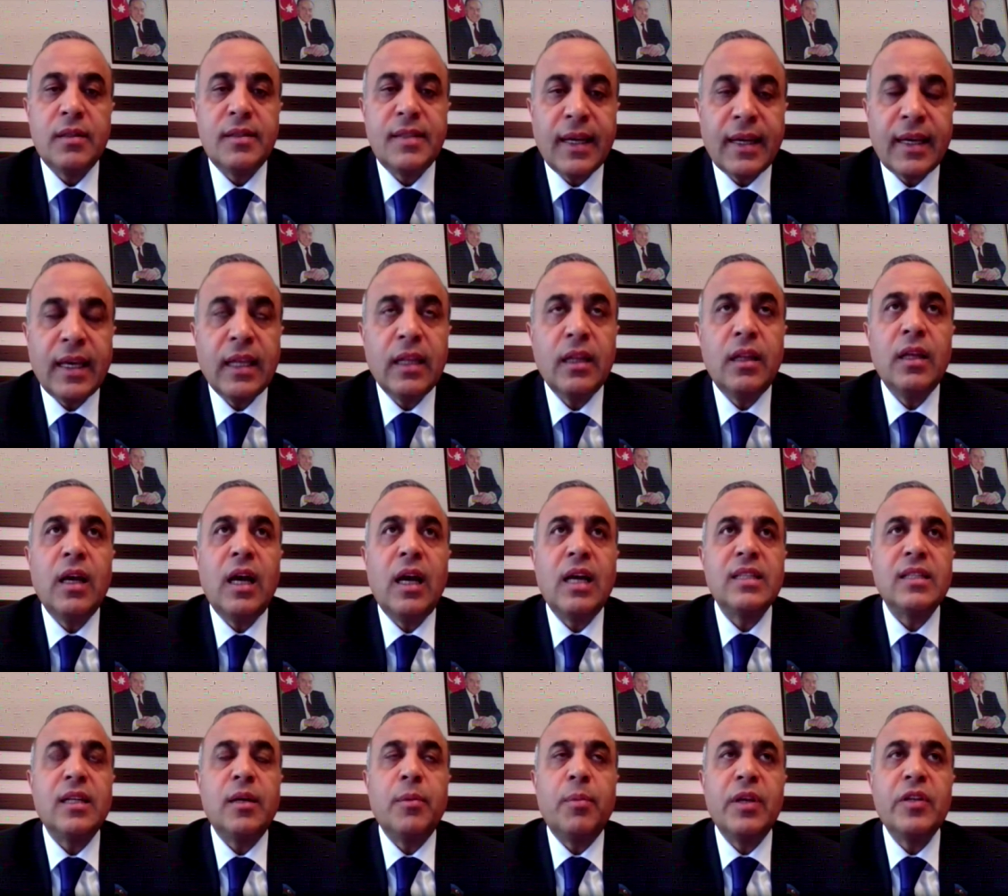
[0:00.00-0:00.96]
Secondly,
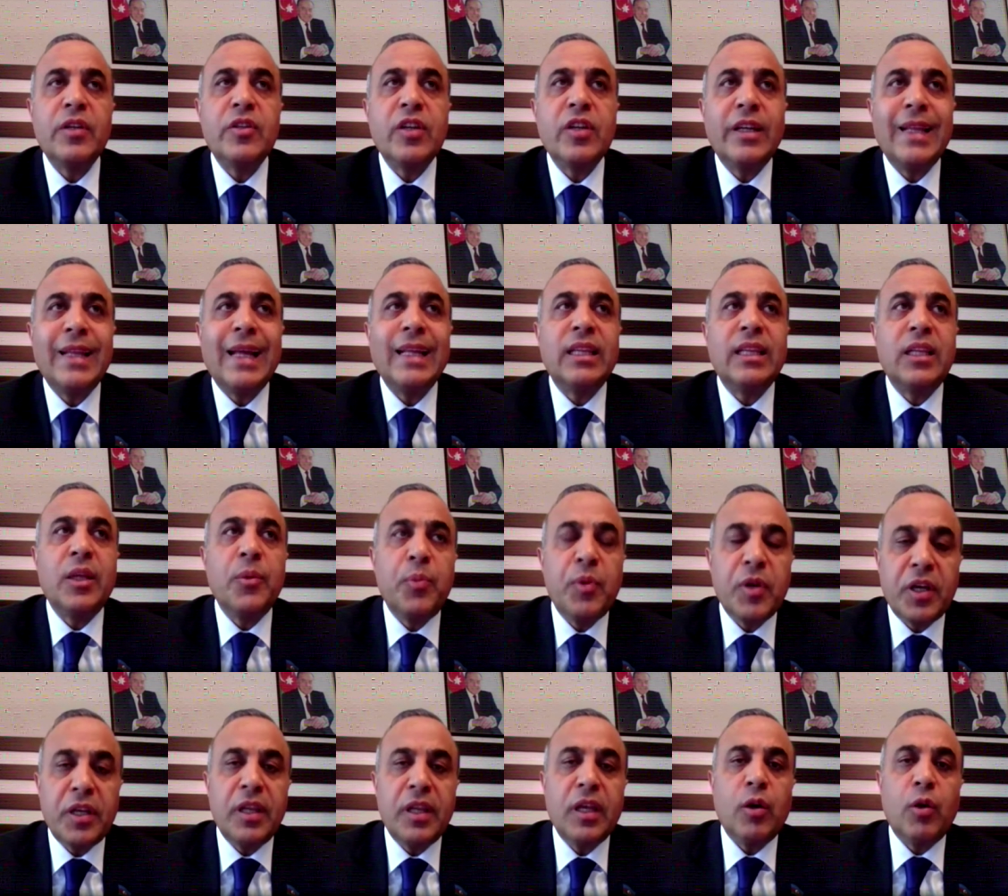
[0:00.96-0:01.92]
Azerbaijan at the
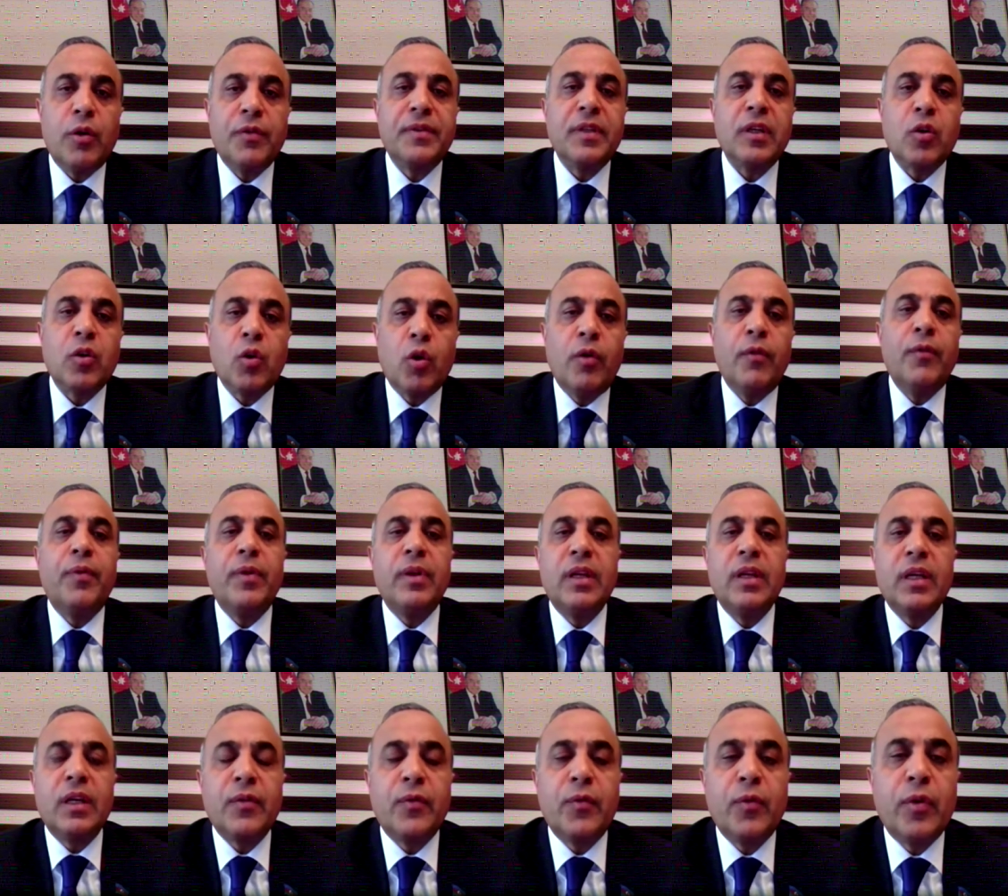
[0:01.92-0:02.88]
beginning of the
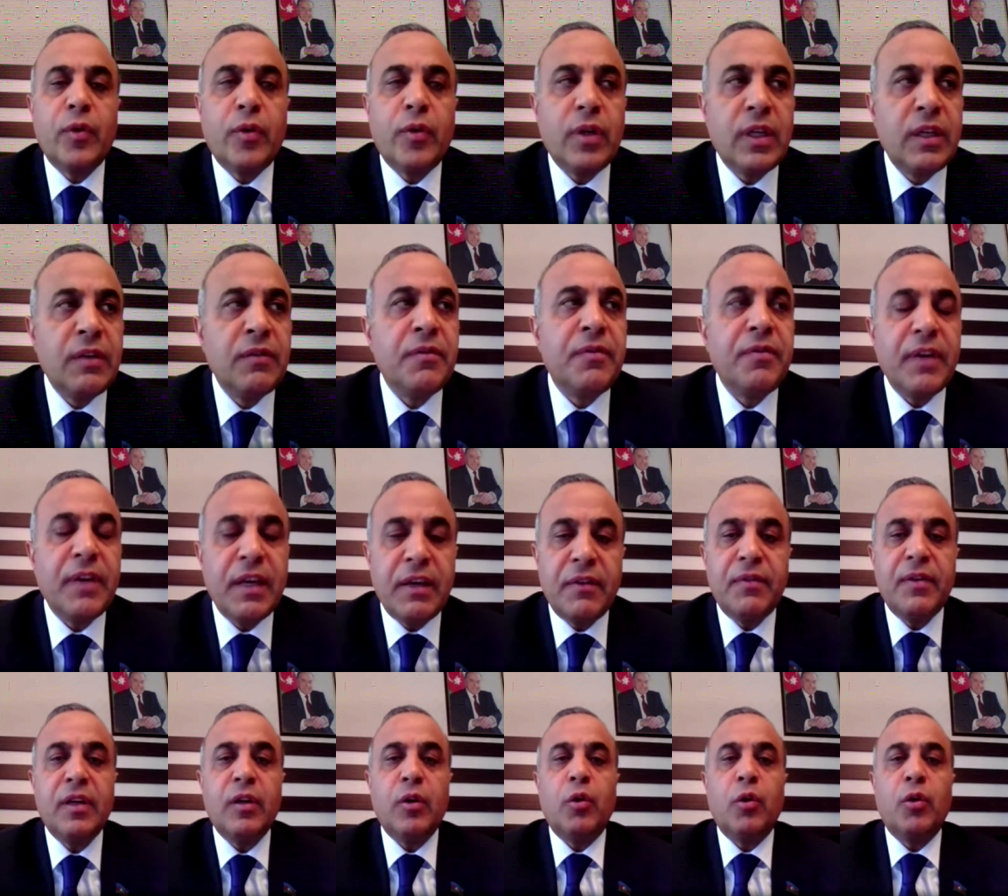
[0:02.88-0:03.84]
conflict were in
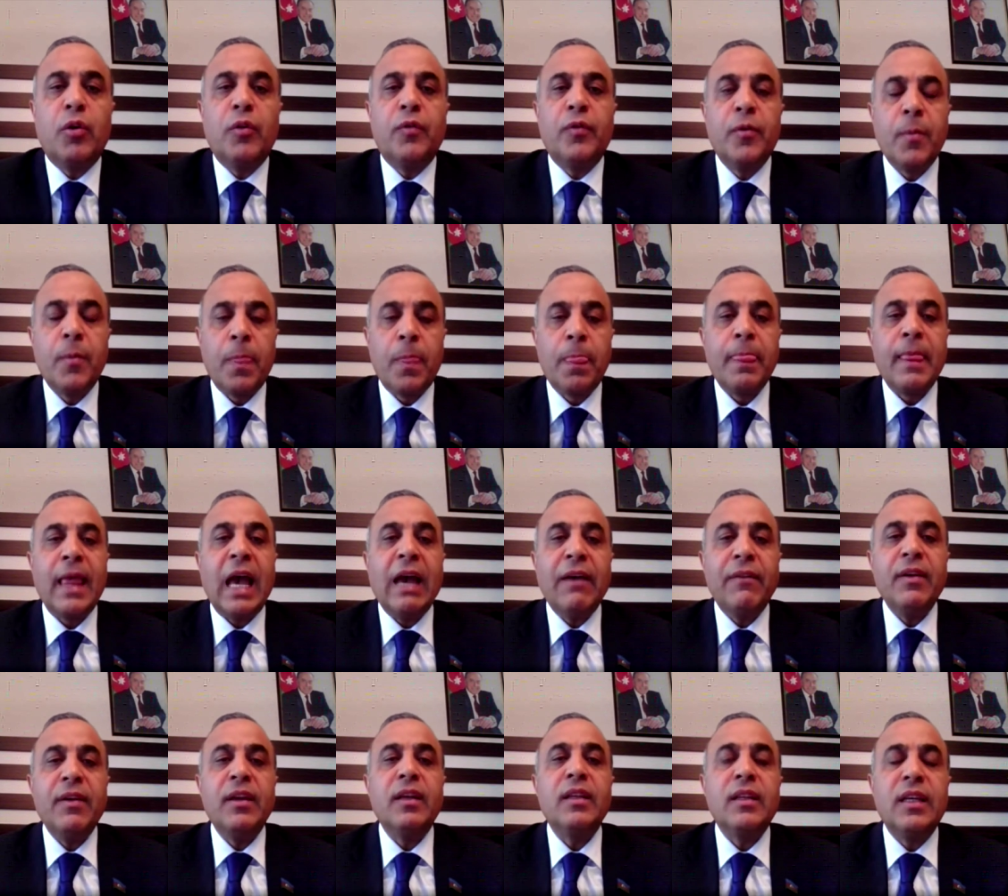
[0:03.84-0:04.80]
favor of
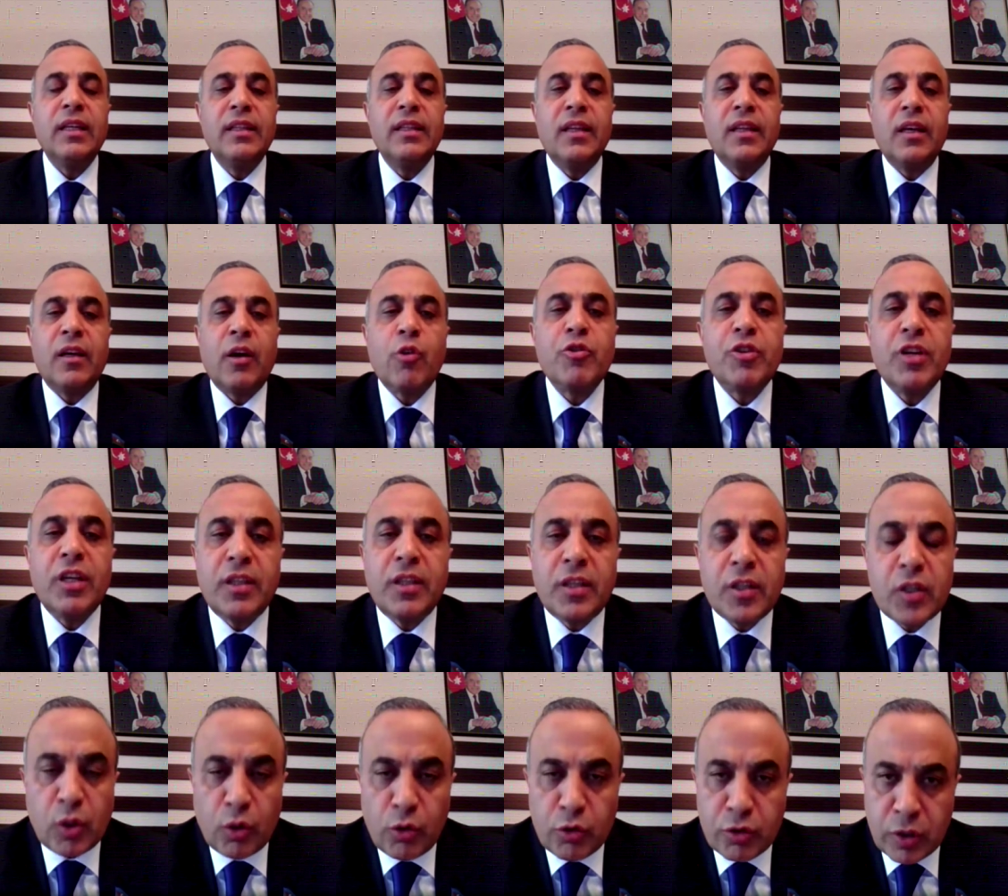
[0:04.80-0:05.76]
having the
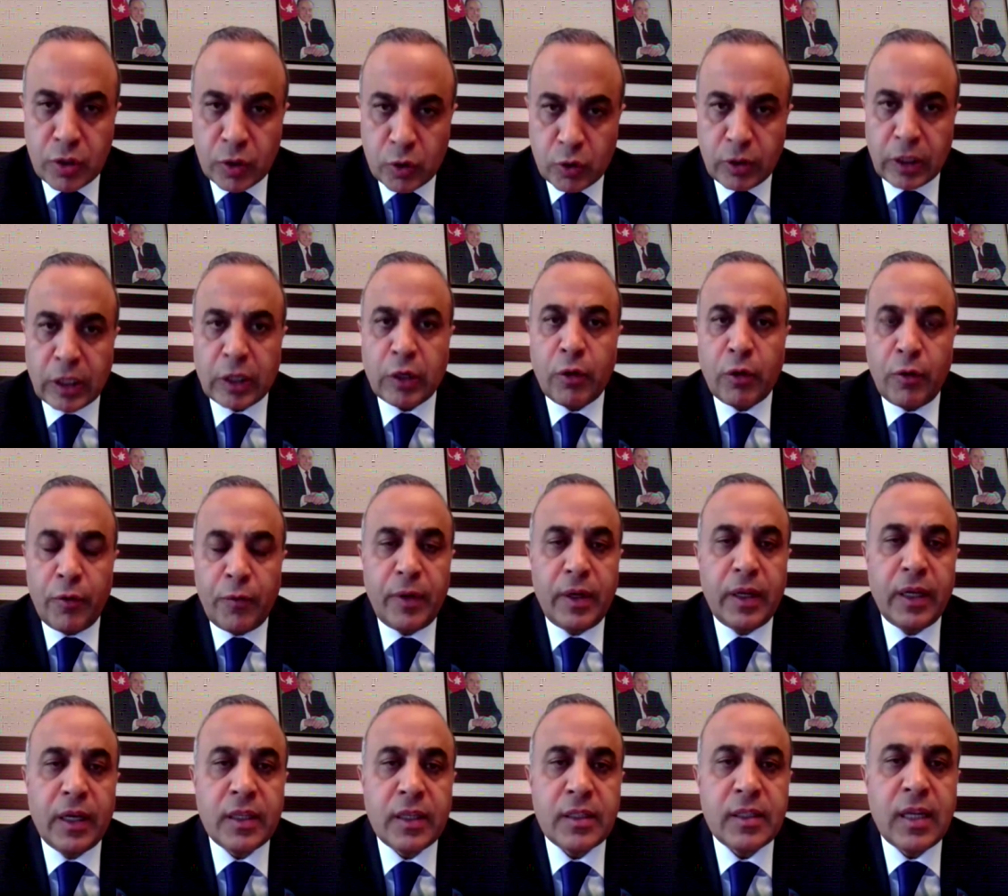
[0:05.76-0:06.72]
negotiated solution to the
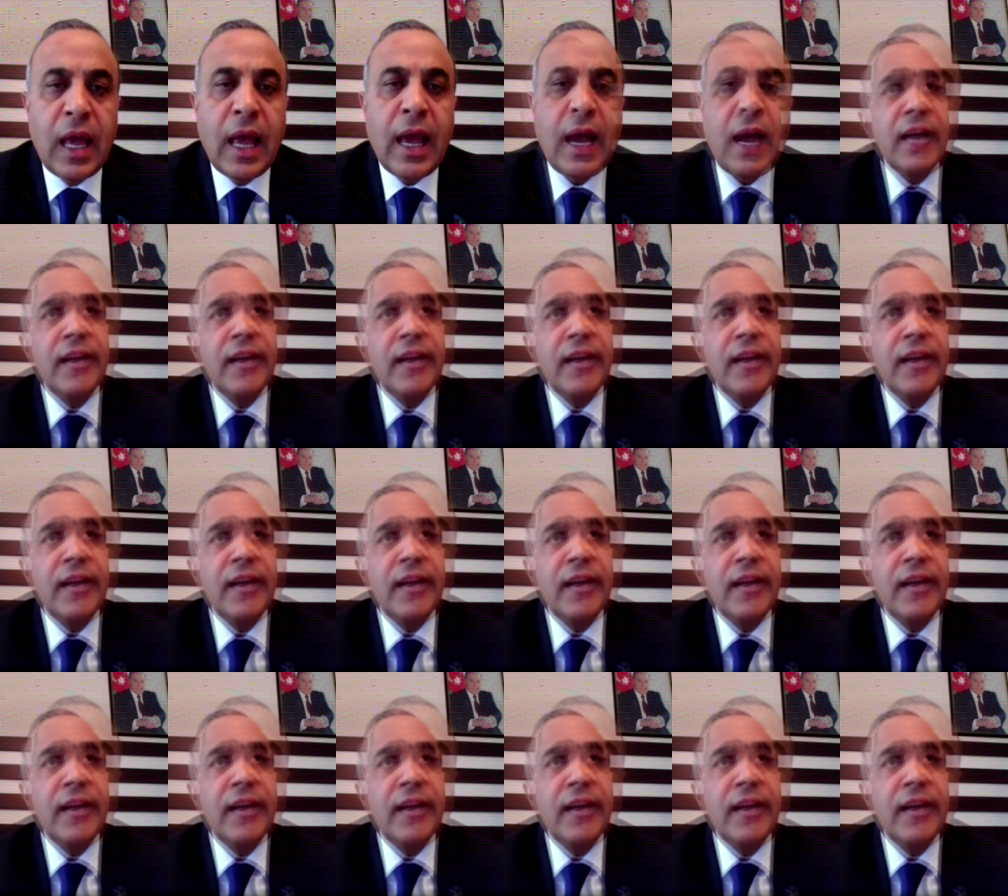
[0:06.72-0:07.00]
conflict.